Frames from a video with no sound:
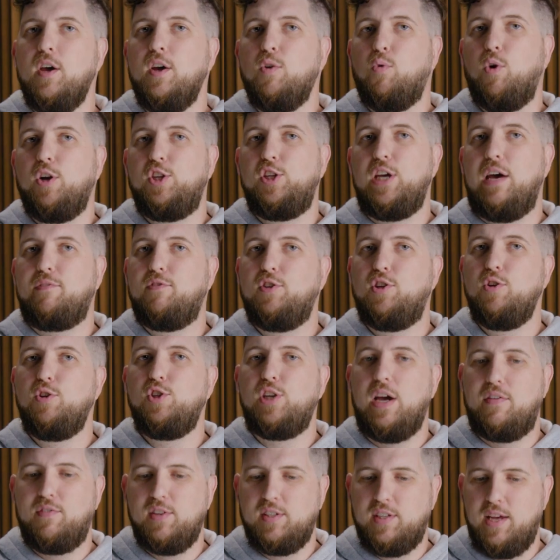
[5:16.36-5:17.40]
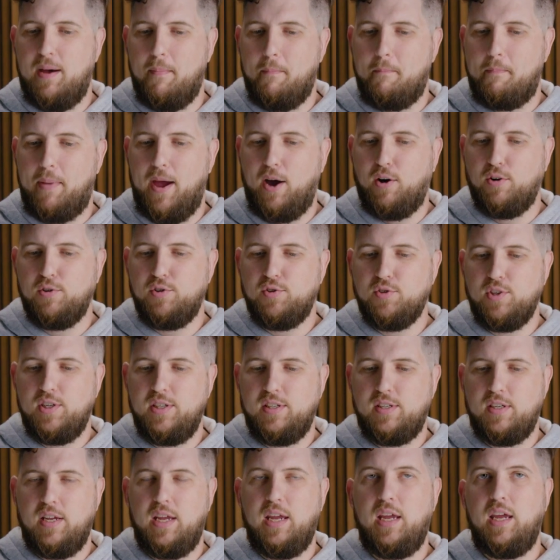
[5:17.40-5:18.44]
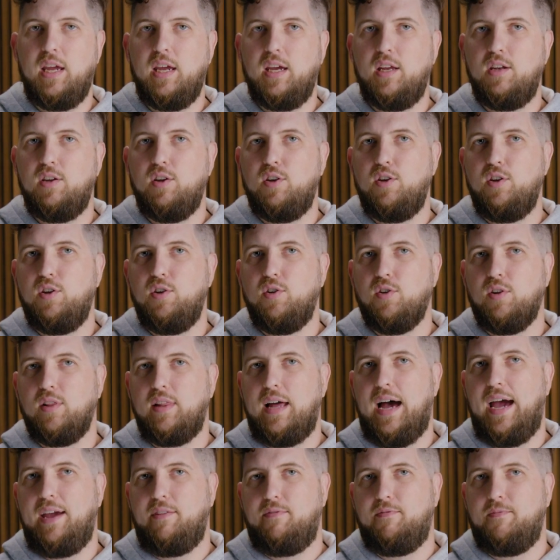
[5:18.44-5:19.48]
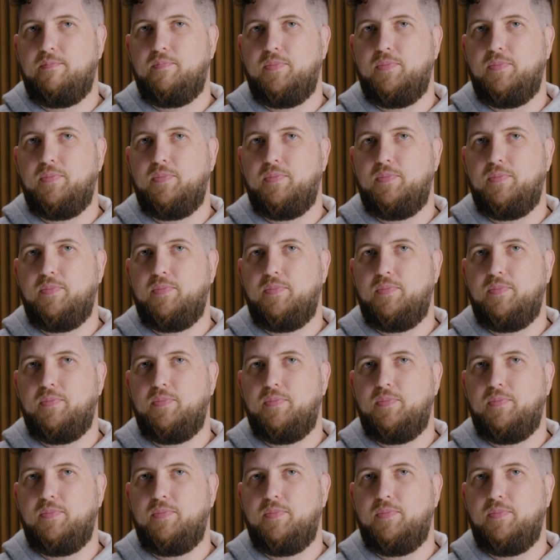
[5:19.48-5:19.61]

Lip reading: What you have to do is you have to set boundaries in your life.